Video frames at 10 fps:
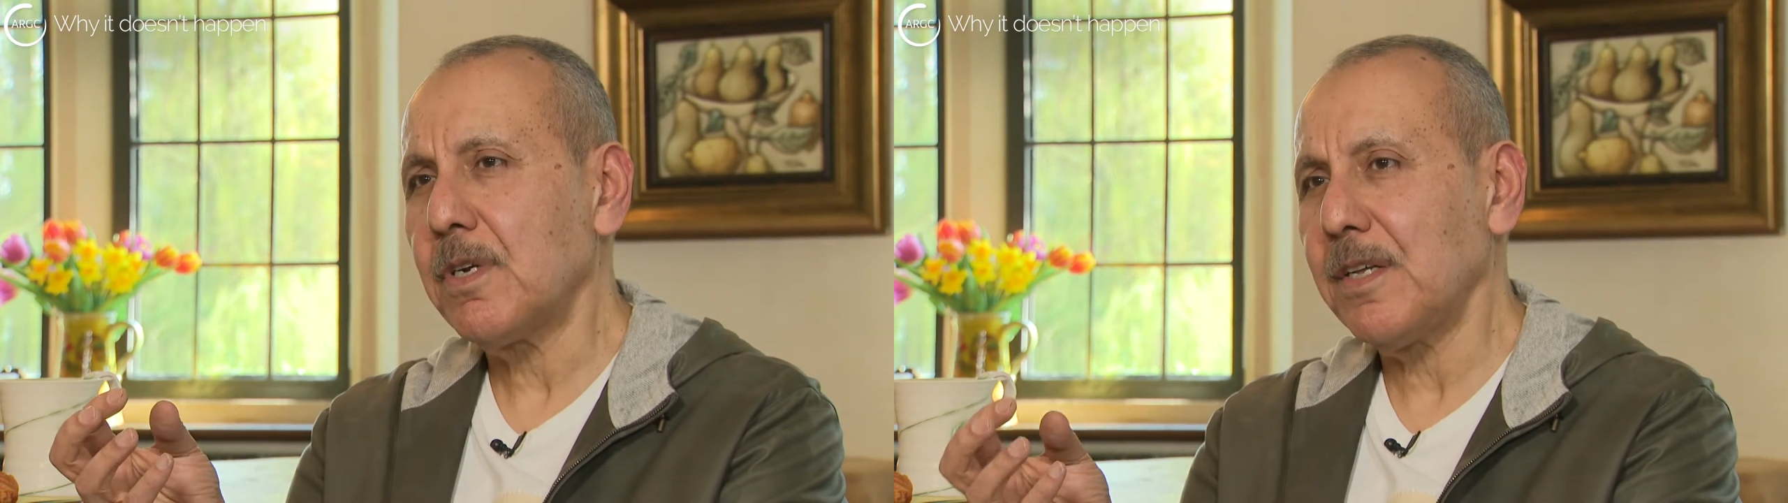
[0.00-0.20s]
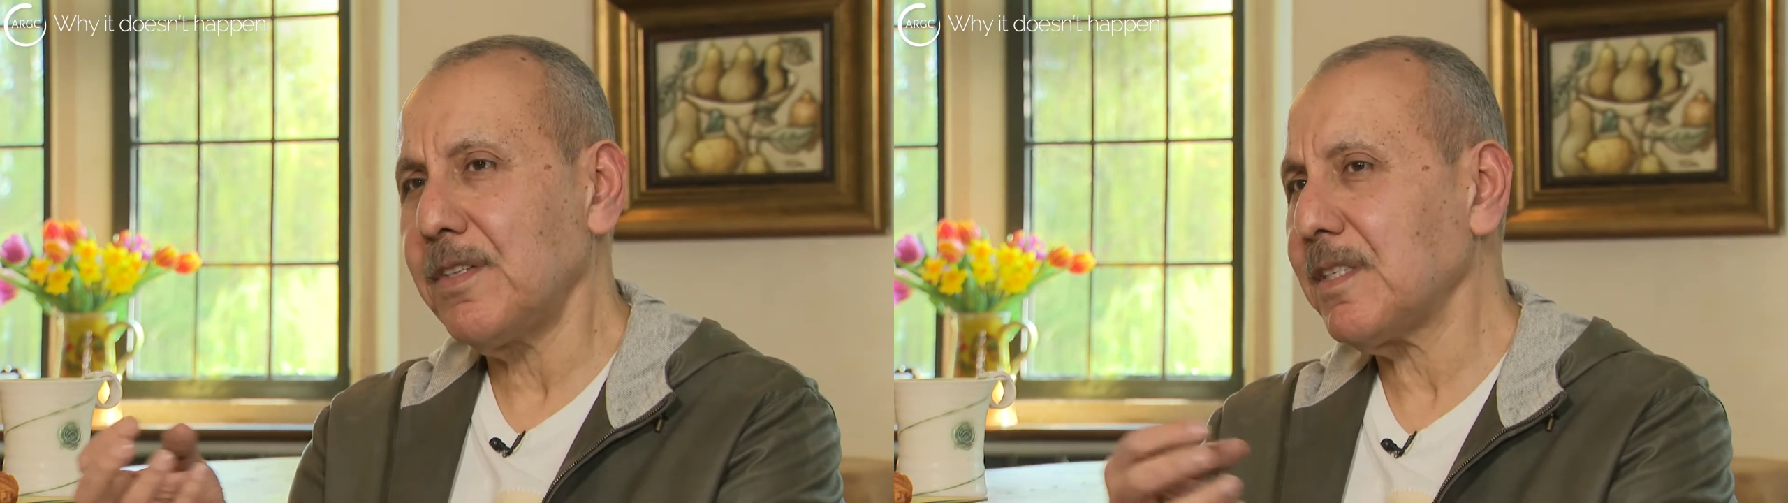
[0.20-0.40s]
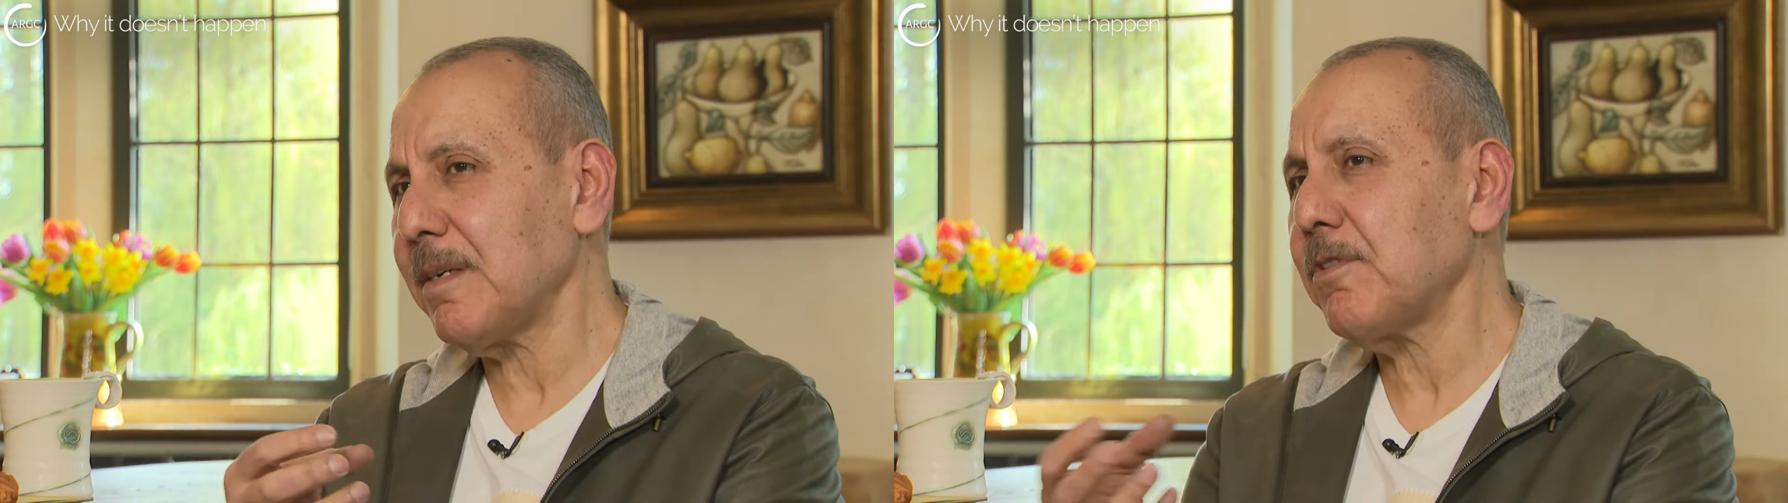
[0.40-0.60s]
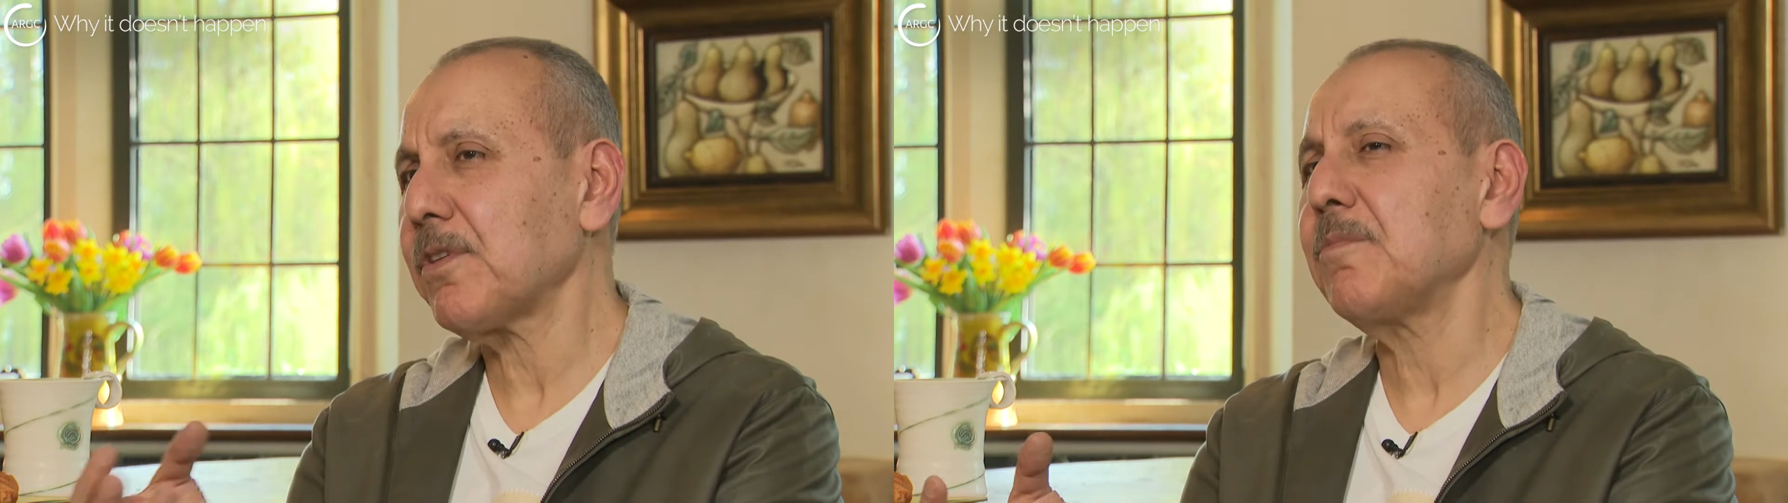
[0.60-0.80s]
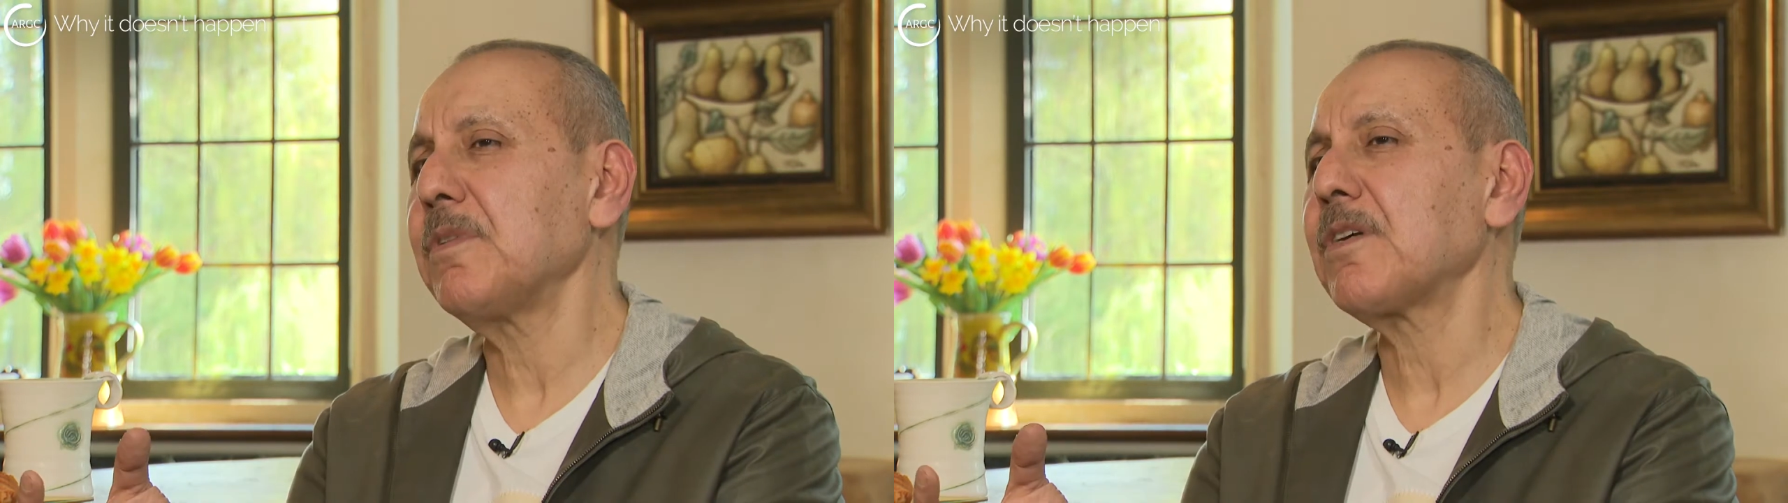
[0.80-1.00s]
And this embryo
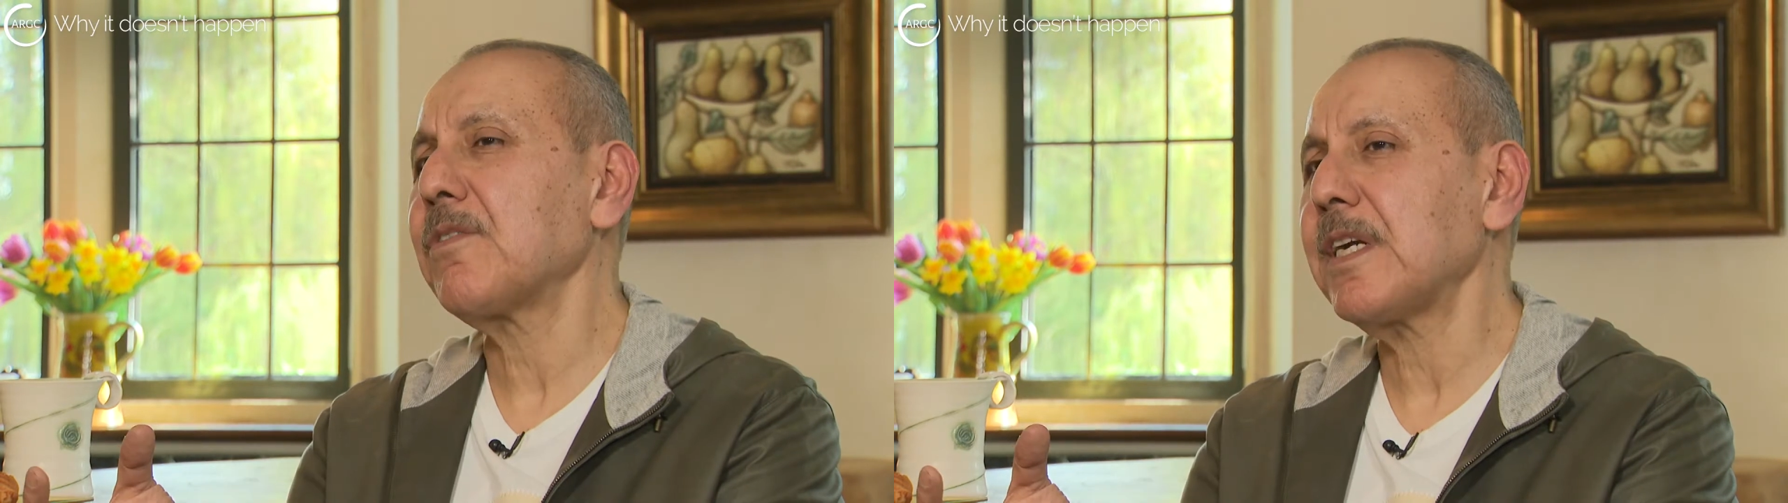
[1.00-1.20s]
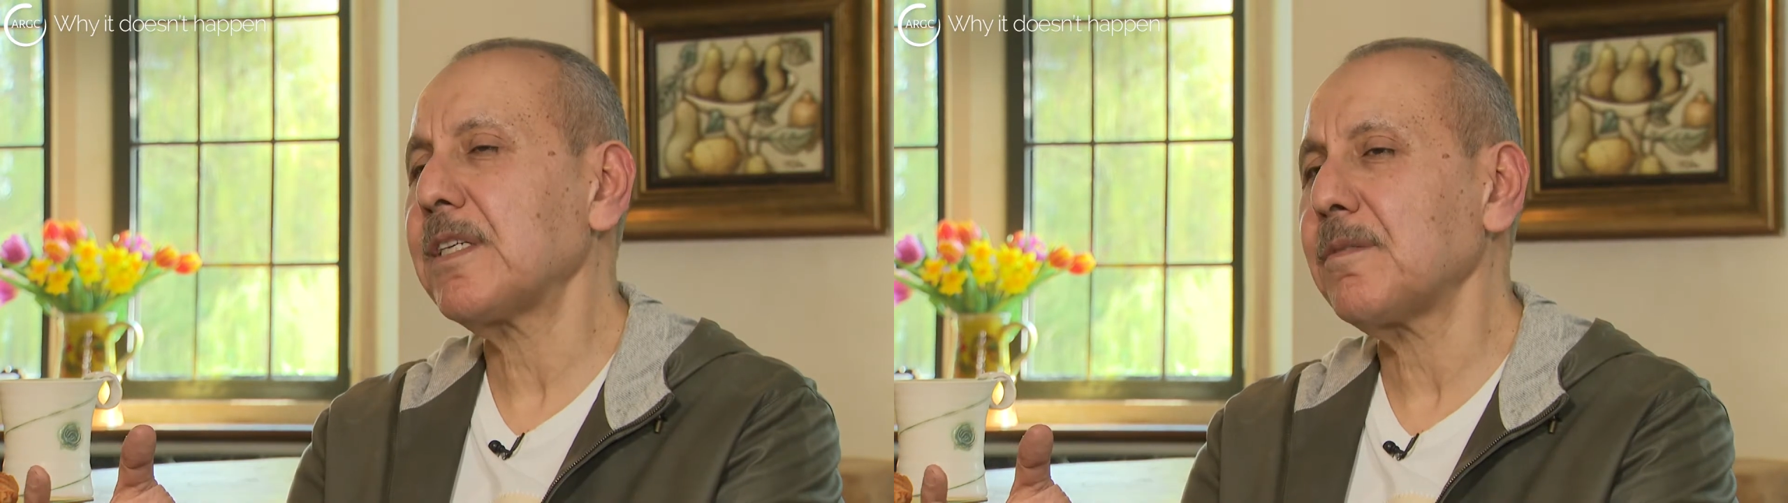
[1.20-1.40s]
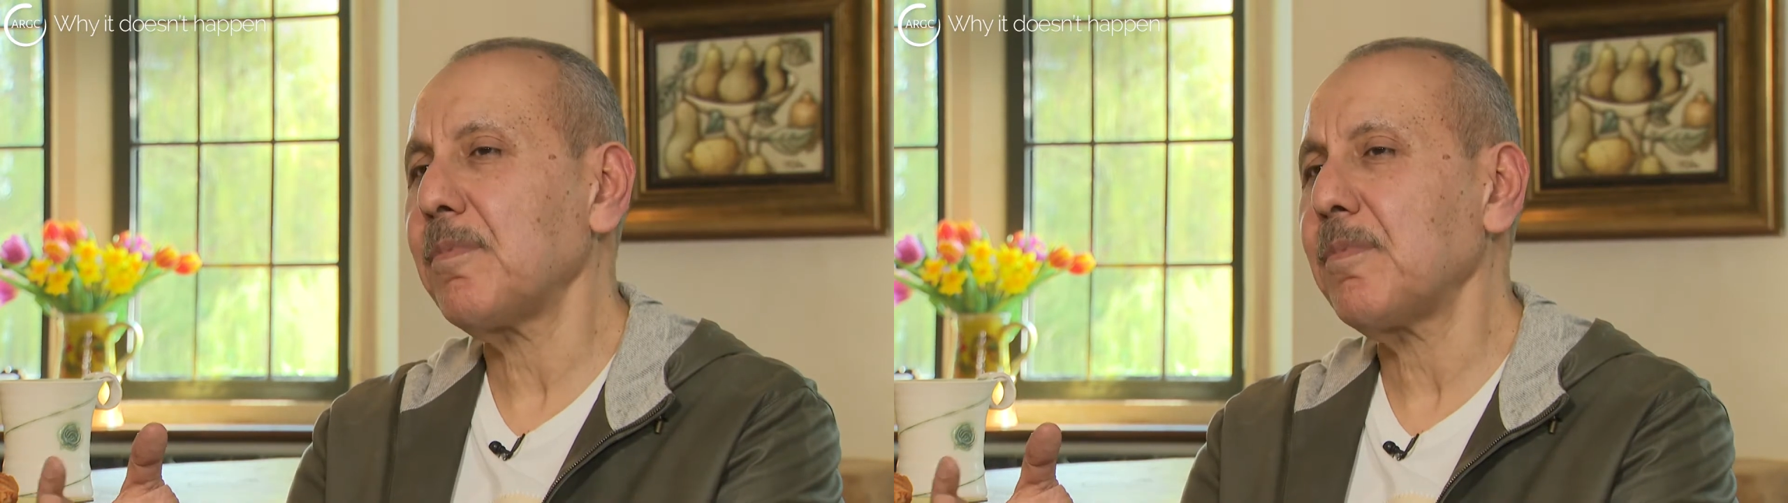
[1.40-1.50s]
can be created